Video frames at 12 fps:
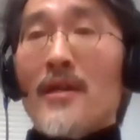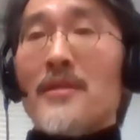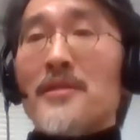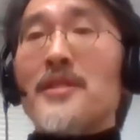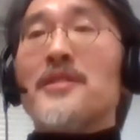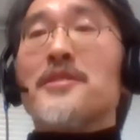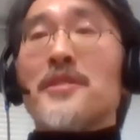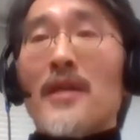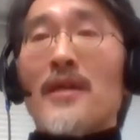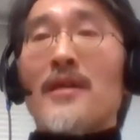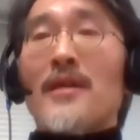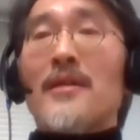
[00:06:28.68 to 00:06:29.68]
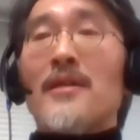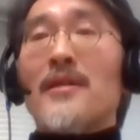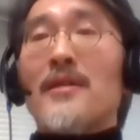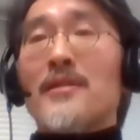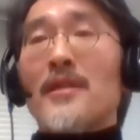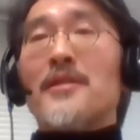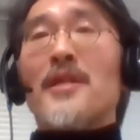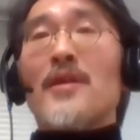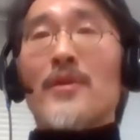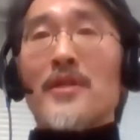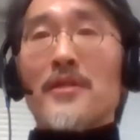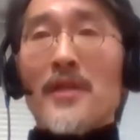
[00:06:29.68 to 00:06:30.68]
However, at that time, we were
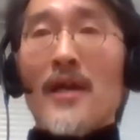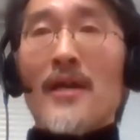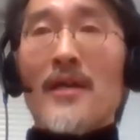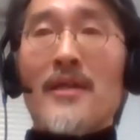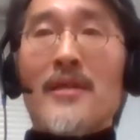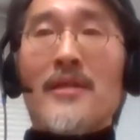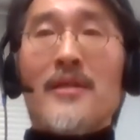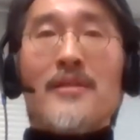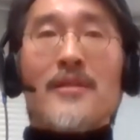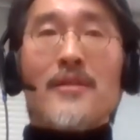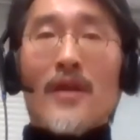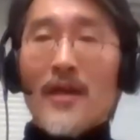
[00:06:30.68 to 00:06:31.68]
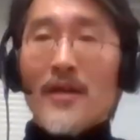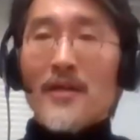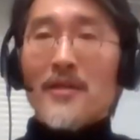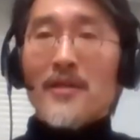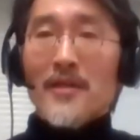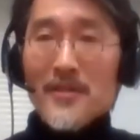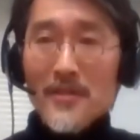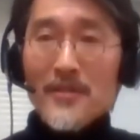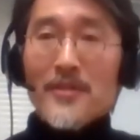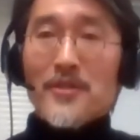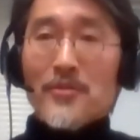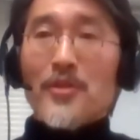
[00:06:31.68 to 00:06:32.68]
able to talk with each other
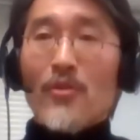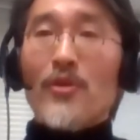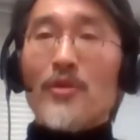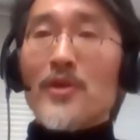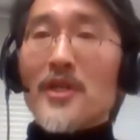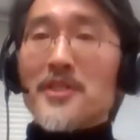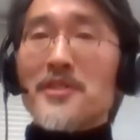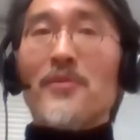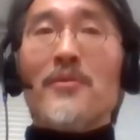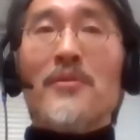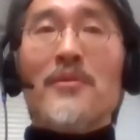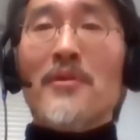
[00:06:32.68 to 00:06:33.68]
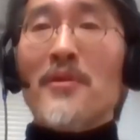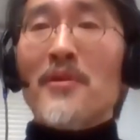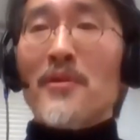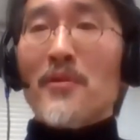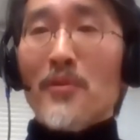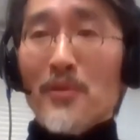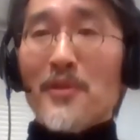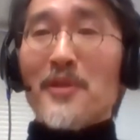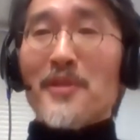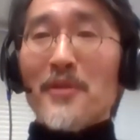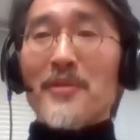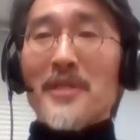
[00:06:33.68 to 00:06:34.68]
in person, uh,
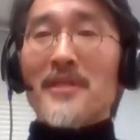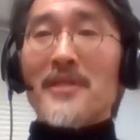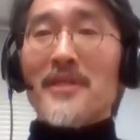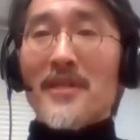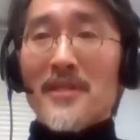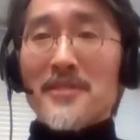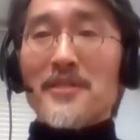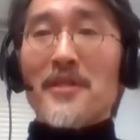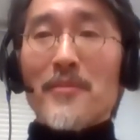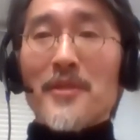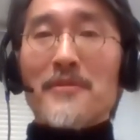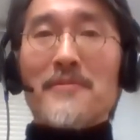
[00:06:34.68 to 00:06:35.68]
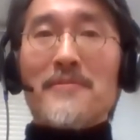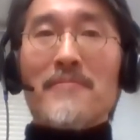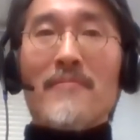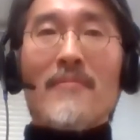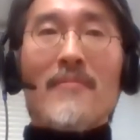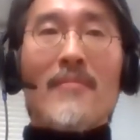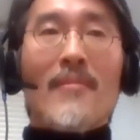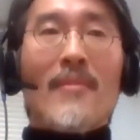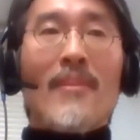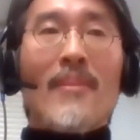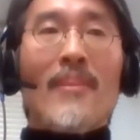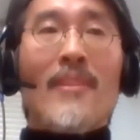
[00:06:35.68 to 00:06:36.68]
eating school lunch.
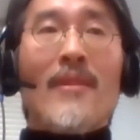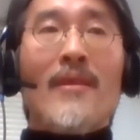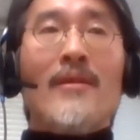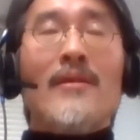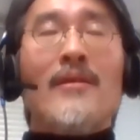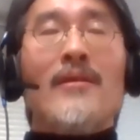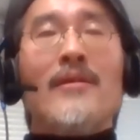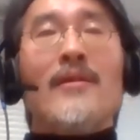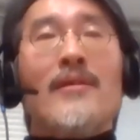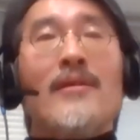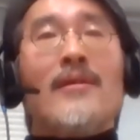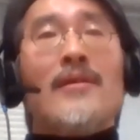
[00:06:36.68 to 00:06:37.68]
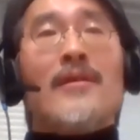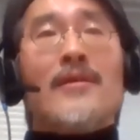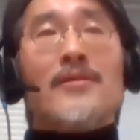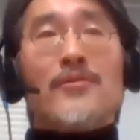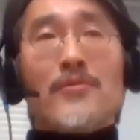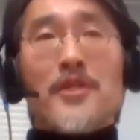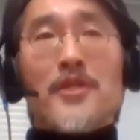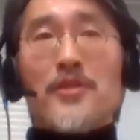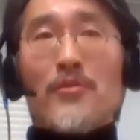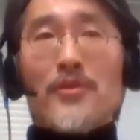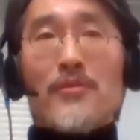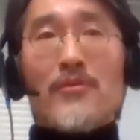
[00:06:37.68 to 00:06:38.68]
It has been only two
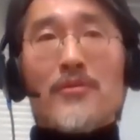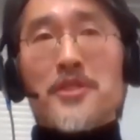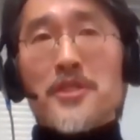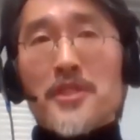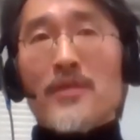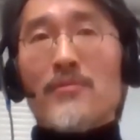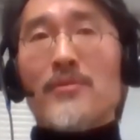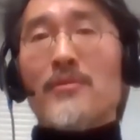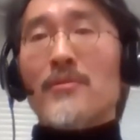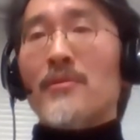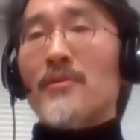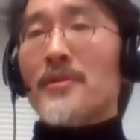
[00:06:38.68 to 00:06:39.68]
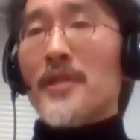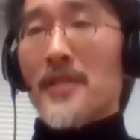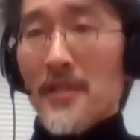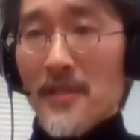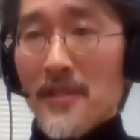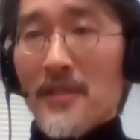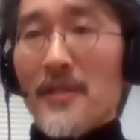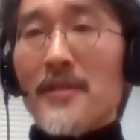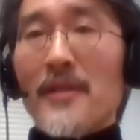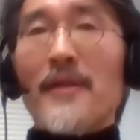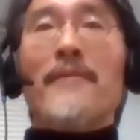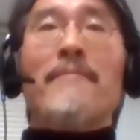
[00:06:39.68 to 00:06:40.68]
years since then, but uh, it
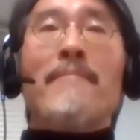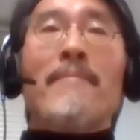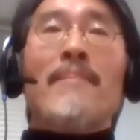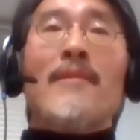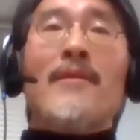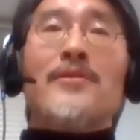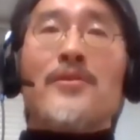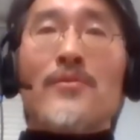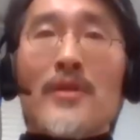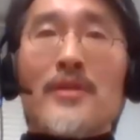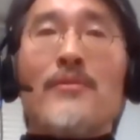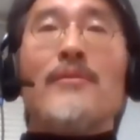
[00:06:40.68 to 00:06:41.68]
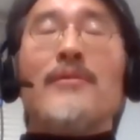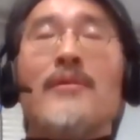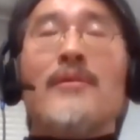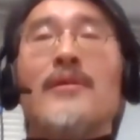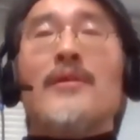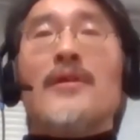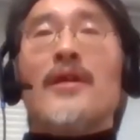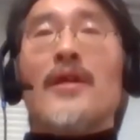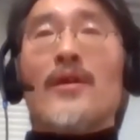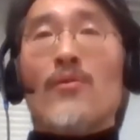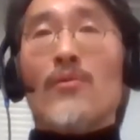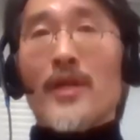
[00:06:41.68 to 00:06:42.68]
seems to me a long time
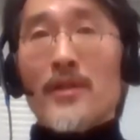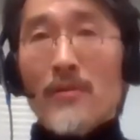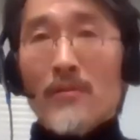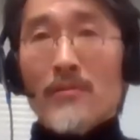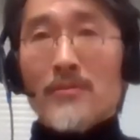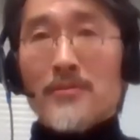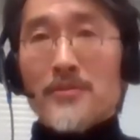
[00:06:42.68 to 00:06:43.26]
in the past.